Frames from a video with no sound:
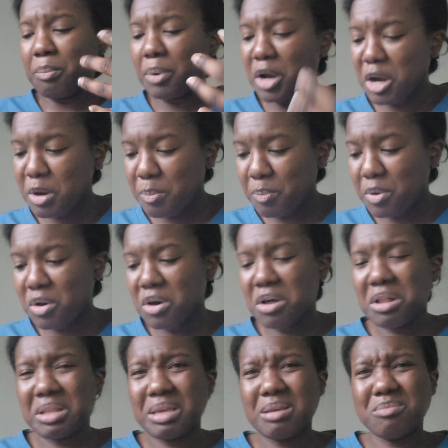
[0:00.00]

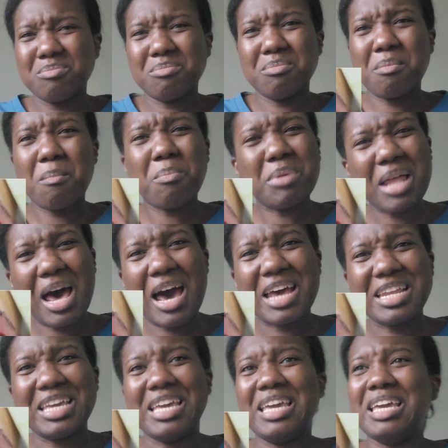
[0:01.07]
purple and
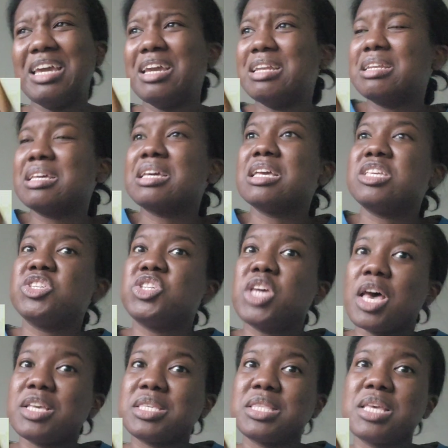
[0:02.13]
bloody and
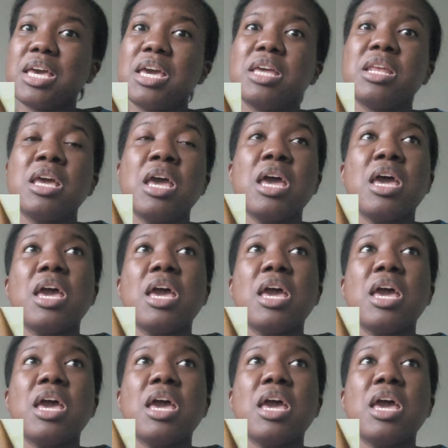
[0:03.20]
congested.